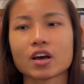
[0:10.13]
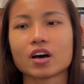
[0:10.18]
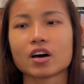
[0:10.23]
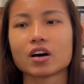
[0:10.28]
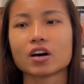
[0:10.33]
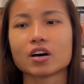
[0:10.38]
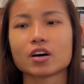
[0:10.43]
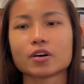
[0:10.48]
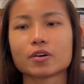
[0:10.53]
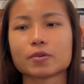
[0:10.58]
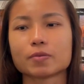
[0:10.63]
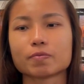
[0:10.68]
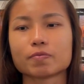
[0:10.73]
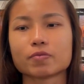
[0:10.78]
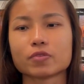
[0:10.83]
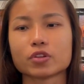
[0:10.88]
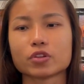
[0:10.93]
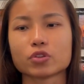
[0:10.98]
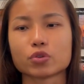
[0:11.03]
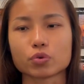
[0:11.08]
um,
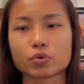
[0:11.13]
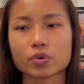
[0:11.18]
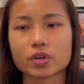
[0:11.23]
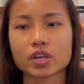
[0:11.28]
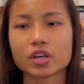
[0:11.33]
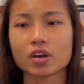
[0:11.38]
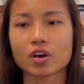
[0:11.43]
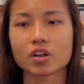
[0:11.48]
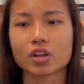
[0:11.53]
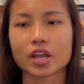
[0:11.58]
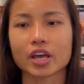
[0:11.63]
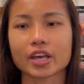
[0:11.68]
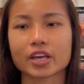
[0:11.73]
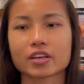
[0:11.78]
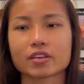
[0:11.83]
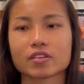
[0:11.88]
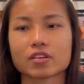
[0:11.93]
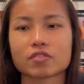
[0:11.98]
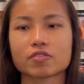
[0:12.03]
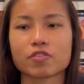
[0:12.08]
doing, or like
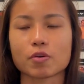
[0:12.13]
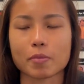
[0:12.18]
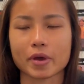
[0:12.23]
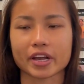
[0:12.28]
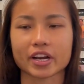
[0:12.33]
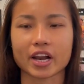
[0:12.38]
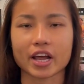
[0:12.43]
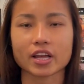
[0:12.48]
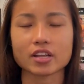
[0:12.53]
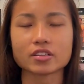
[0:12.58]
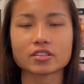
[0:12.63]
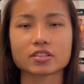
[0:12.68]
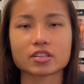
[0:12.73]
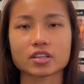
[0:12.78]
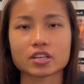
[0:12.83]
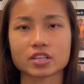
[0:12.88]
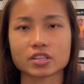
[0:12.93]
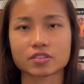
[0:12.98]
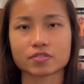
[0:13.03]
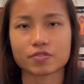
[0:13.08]
for my clients,
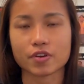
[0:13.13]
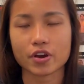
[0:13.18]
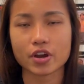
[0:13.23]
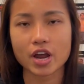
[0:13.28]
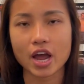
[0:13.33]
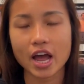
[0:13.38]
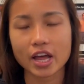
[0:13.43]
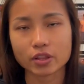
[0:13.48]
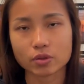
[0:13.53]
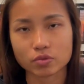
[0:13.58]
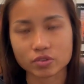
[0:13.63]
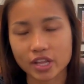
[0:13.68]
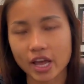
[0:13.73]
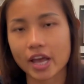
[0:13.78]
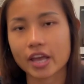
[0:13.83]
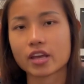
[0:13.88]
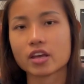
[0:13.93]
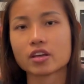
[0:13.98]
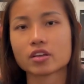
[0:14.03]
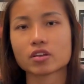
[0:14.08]
it's very hard to
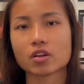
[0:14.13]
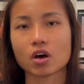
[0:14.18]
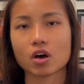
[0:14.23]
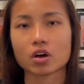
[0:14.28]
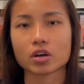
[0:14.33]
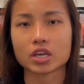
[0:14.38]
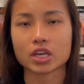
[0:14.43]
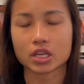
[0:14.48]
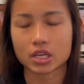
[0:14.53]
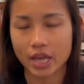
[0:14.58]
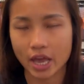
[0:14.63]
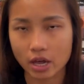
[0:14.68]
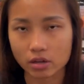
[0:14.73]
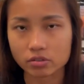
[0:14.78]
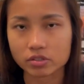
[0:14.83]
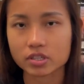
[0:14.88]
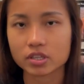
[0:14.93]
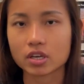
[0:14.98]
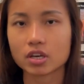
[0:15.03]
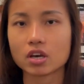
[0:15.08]
diet or eat
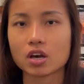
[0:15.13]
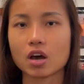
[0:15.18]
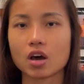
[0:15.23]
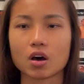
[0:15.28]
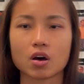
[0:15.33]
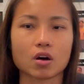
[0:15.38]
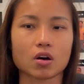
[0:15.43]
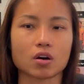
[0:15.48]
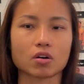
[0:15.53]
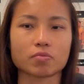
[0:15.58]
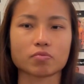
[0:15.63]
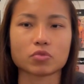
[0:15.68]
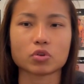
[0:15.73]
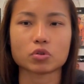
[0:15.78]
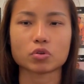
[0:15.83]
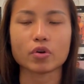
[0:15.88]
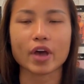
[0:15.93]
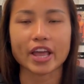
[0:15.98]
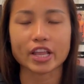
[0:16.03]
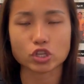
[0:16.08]
healthier, or
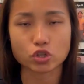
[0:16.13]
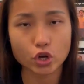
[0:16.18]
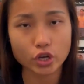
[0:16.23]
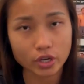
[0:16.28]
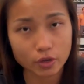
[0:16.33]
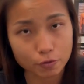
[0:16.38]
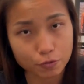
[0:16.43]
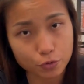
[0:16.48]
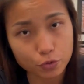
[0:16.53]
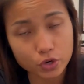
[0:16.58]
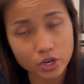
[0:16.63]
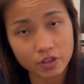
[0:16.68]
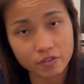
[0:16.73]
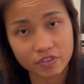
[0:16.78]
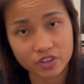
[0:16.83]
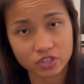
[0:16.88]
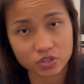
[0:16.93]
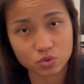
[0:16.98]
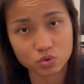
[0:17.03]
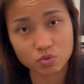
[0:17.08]
enjoy the food. If
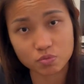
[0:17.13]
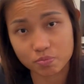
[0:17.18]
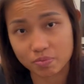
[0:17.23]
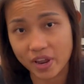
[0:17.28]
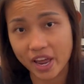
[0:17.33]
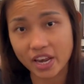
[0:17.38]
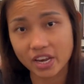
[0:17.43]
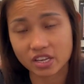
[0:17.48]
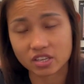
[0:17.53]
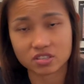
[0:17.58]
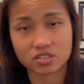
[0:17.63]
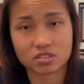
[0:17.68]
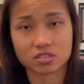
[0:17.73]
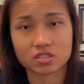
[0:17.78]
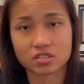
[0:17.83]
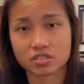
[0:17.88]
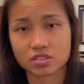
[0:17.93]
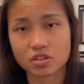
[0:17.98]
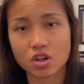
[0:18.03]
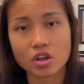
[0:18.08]
it's too bland,
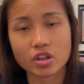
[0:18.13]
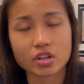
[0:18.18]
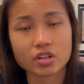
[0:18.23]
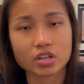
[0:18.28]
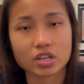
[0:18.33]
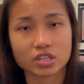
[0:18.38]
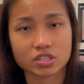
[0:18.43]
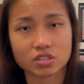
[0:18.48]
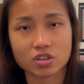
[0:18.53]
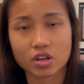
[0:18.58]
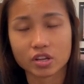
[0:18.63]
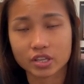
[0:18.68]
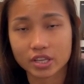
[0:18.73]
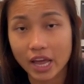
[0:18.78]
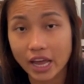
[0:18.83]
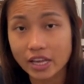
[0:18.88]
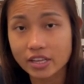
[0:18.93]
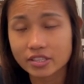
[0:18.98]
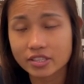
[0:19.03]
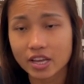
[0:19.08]
it's not
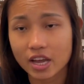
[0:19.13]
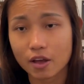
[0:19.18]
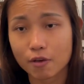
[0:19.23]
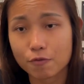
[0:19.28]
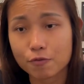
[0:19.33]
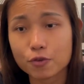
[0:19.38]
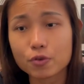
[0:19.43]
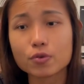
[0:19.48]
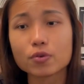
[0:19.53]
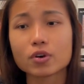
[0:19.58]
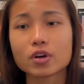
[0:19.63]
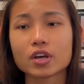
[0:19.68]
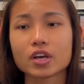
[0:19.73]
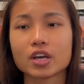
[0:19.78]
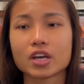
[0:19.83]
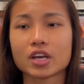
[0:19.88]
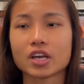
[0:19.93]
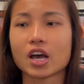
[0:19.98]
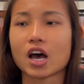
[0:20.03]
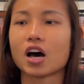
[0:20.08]
nice. There are a few
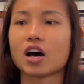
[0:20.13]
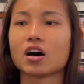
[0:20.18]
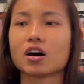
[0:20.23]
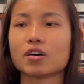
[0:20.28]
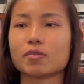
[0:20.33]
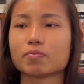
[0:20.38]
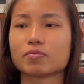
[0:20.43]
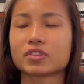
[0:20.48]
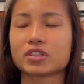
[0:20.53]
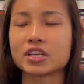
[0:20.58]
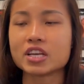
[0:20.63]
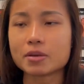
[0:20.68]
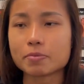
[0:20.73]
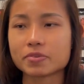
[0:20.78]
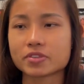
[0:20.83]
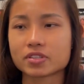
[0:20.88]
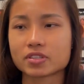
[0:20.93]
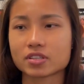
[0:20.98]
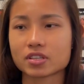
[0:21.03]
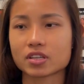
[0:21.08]

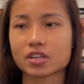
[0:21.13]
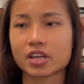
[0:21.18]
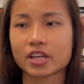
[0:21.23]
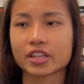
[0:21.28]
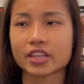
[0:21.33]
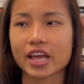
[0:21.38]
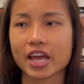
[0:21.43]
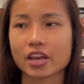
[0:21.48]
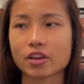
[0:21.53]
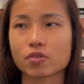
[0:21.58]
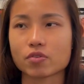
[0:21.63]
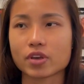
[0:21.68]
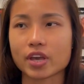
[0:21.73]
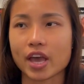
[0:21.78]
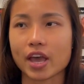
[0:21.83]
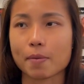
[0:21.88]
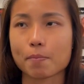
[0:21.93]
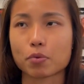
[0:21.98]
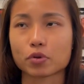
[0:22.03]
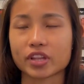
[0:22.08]
tips that you
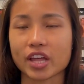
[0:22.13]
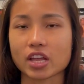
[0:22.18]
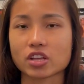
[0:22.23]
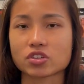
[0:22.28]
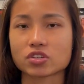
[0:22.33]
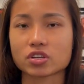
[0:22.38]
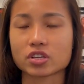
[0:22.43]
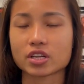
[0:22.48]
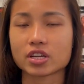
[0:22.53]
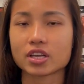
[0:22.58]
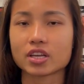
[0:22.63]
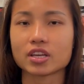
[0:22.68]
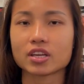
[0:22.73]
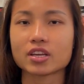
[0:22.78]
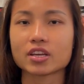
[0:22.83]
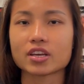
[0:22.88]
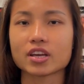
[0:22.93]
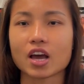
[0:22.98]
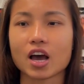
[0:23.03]
can potentially